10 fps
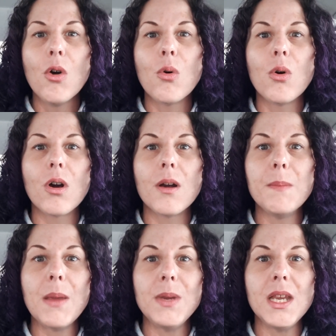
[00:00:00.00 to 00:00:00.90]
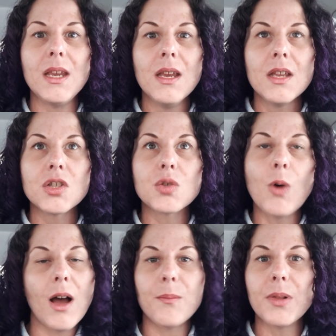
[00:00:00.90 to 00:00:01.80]
or maybe
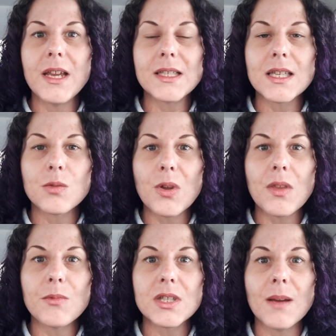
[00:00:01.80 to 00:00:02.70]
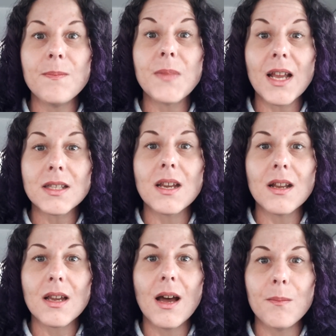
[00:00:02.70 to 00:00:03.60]
swap places with them or something, that's going
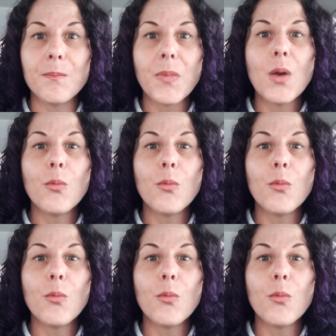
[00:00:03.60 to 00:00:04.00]
to come